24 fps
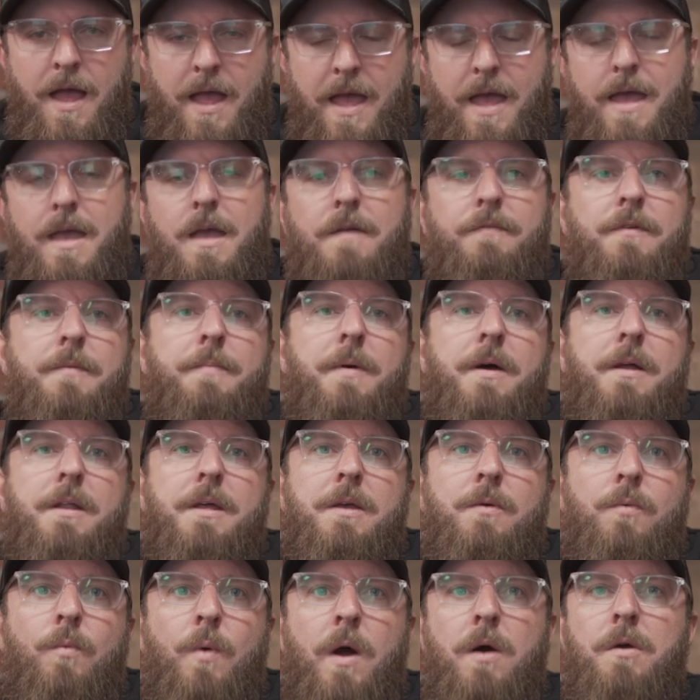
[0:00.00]
Hey
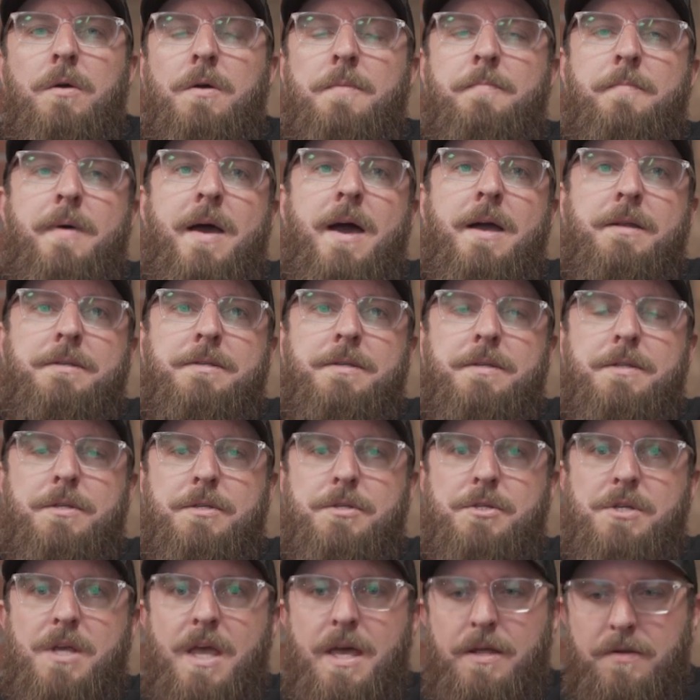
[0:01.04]
everybody, welcome back to the
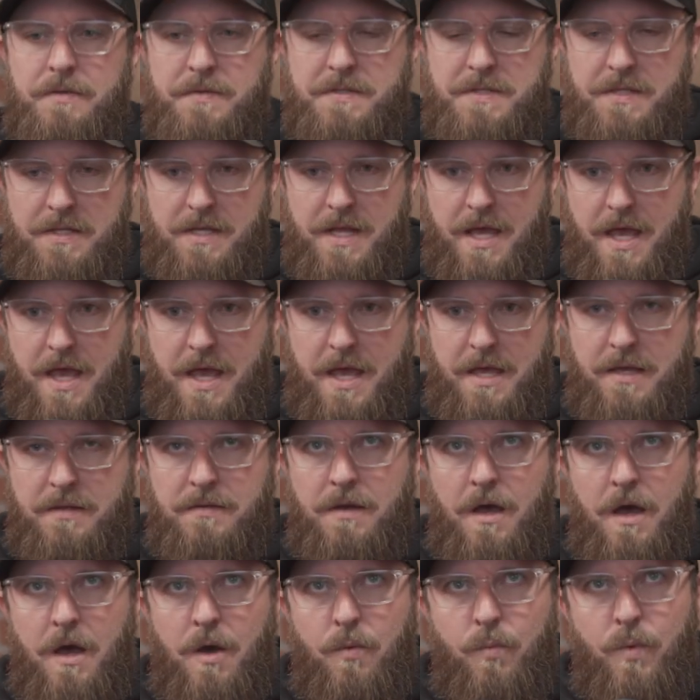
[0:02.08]
channel today.
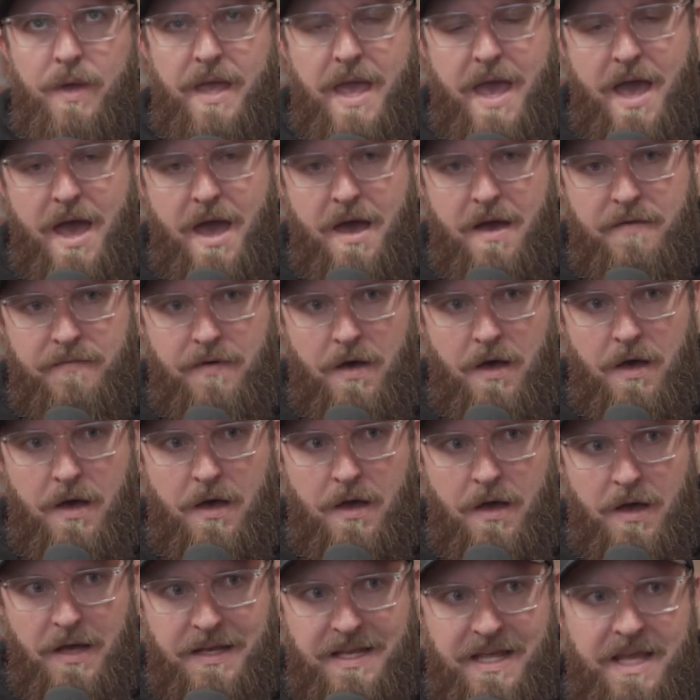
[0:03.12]
Uh, we have
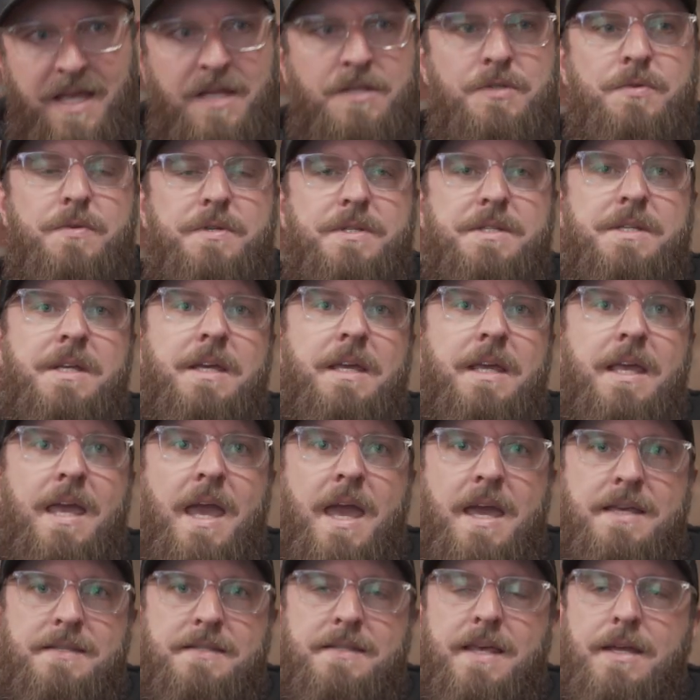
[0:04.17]
uh, an interesting
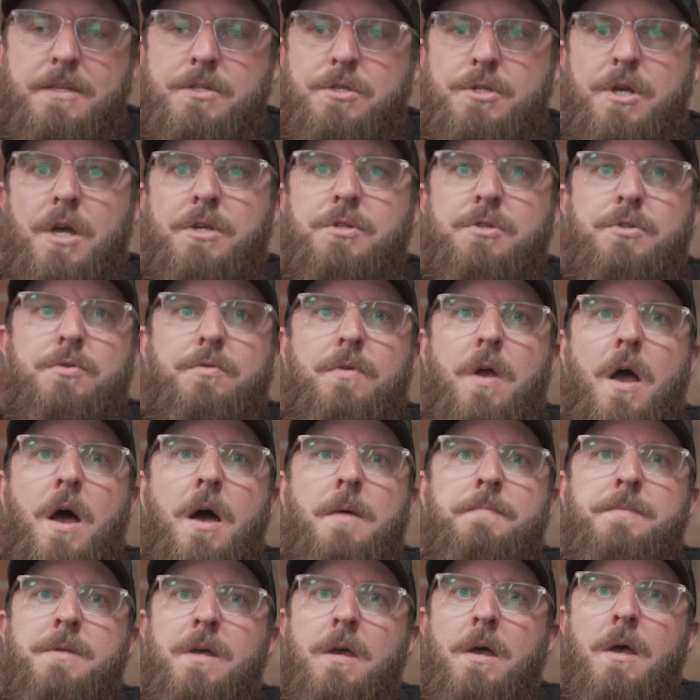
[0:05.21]
case that just
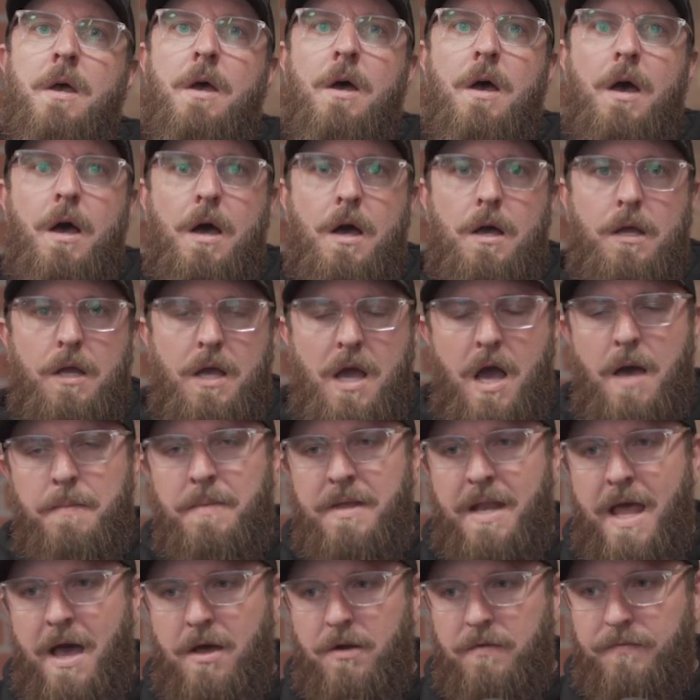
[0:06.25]
dropped uh,
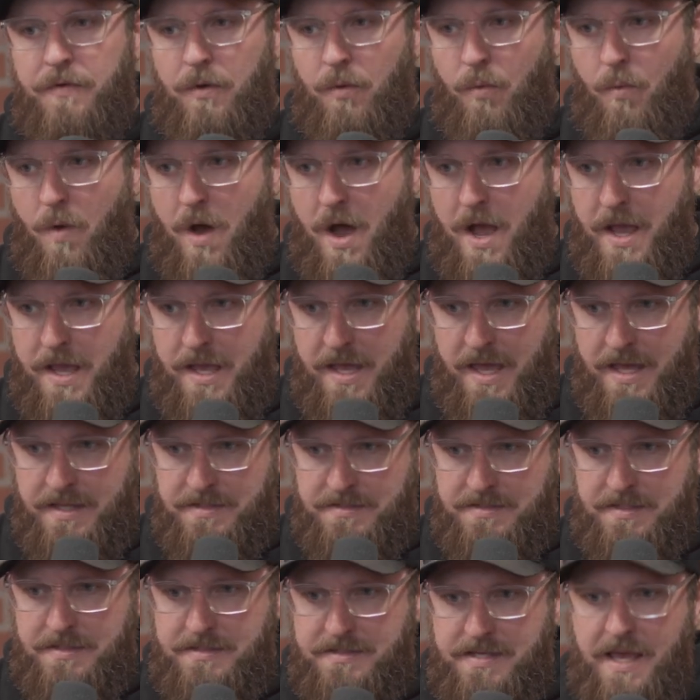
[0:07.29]
coming out of Hawaii
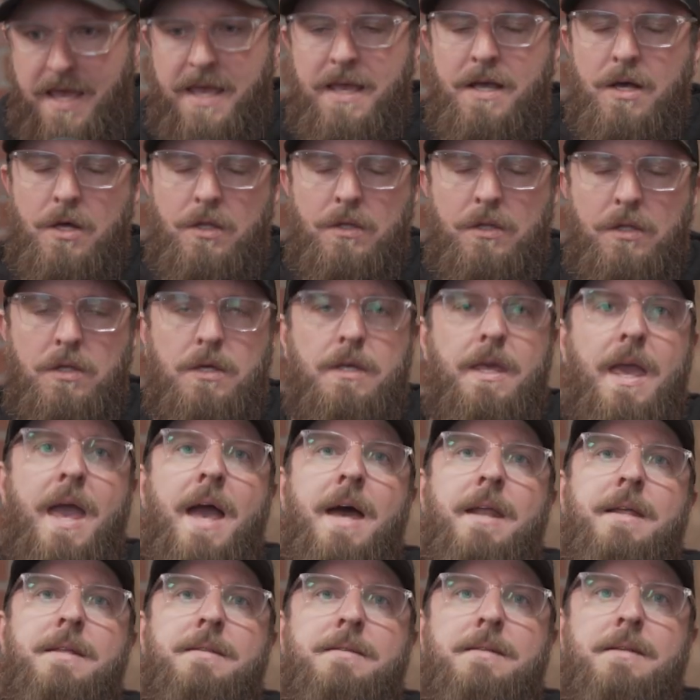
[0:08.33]
and to take a look
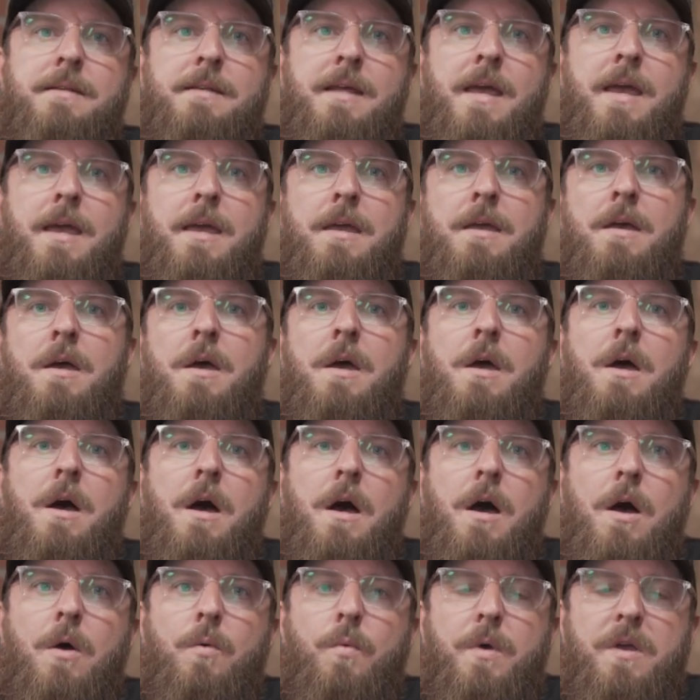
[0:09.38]
at it today,
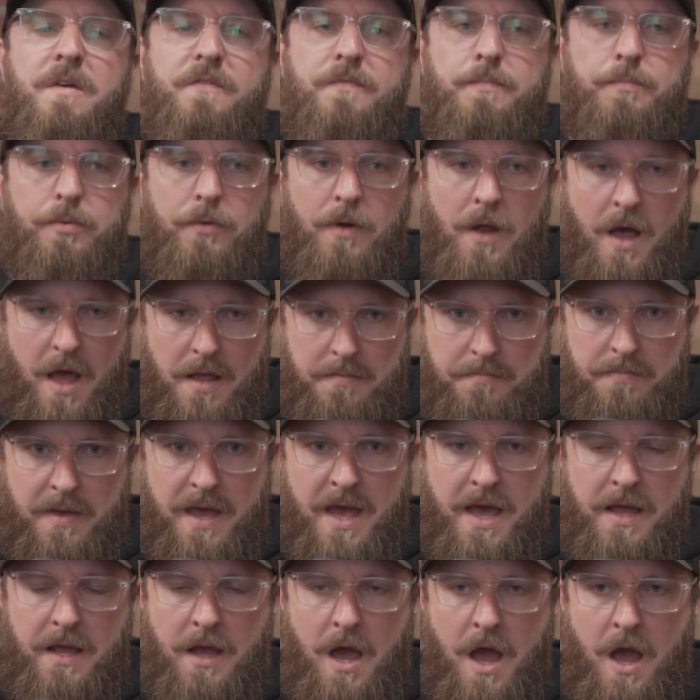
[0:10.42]
uh, we have brought
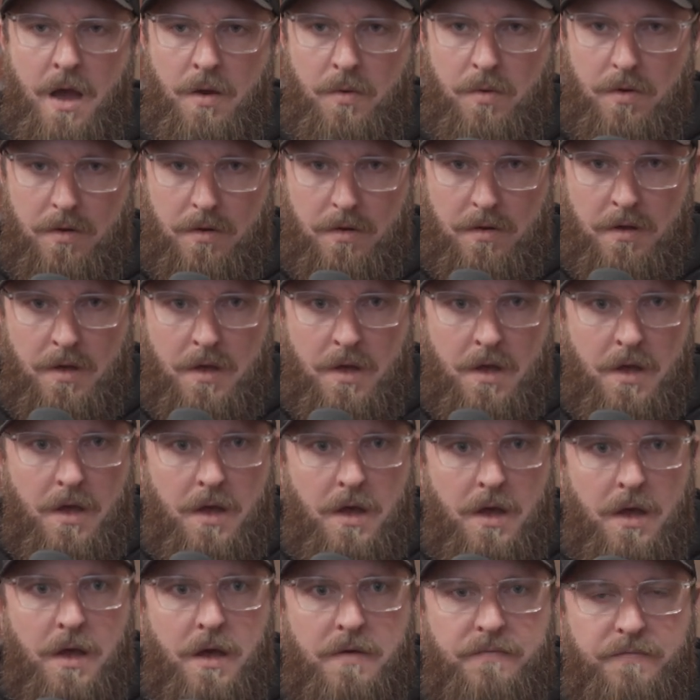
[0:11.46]
back our
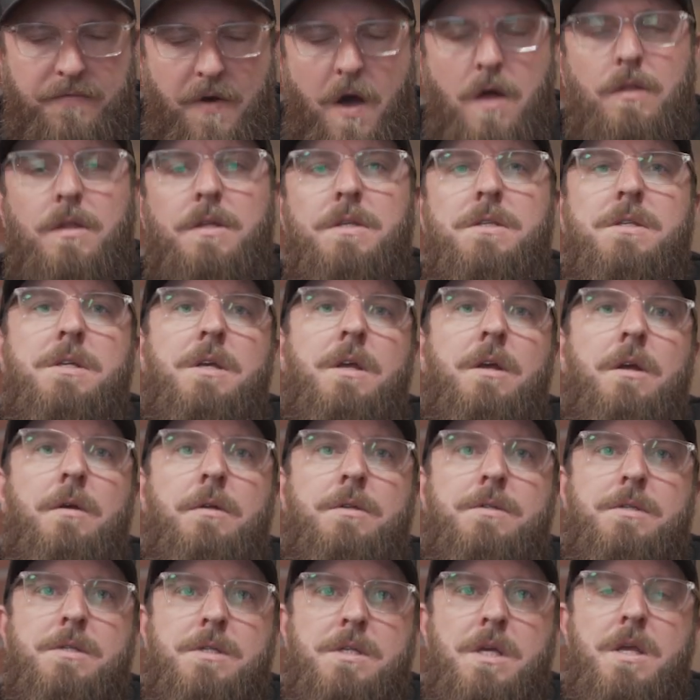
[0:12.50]
uh,
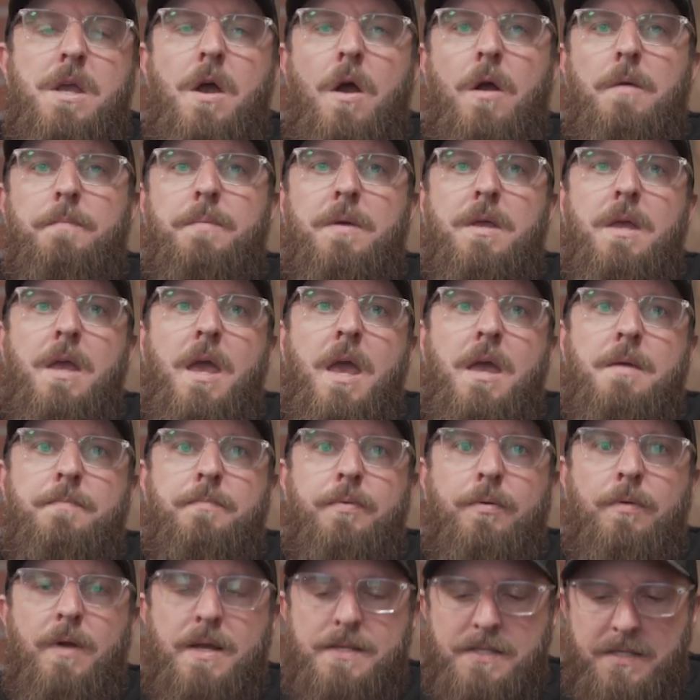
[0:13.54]
volunteer
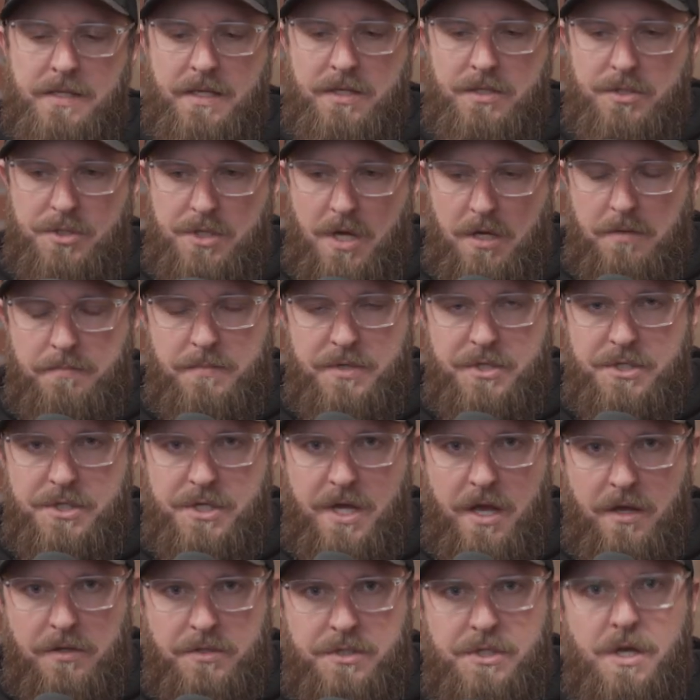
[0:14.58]
CRPA president, Chuck
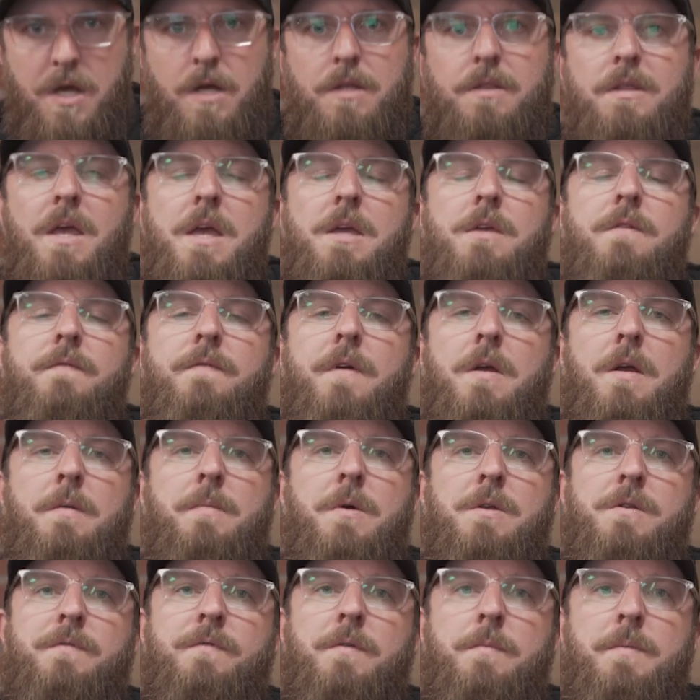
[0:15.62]
Michel. Chuck, thank you very
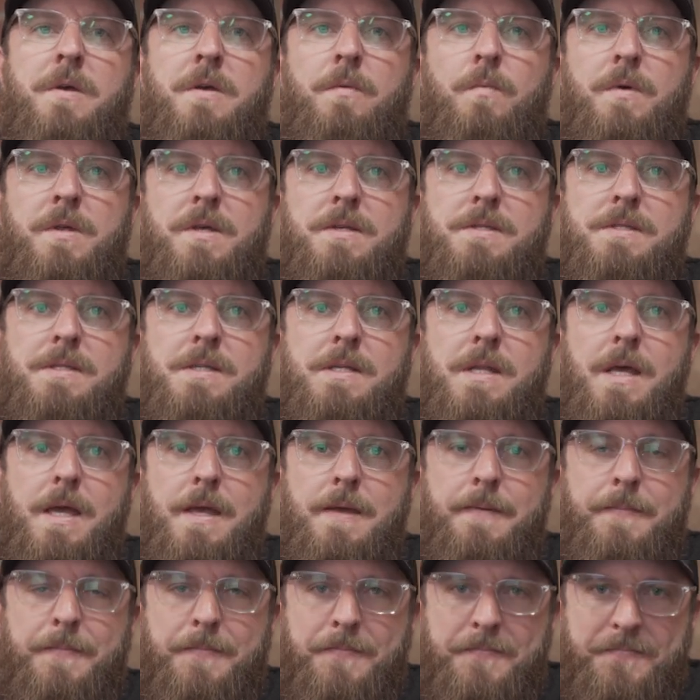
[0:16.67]
much for being with us
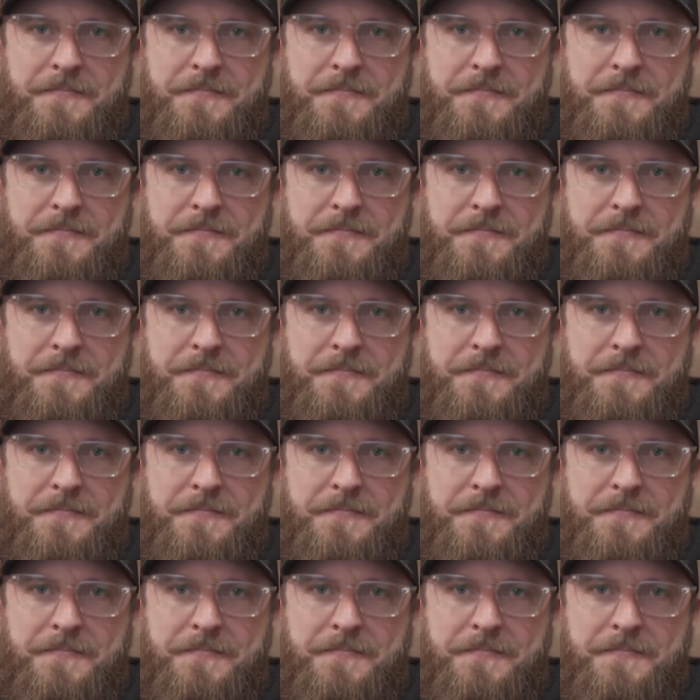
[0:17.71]
today.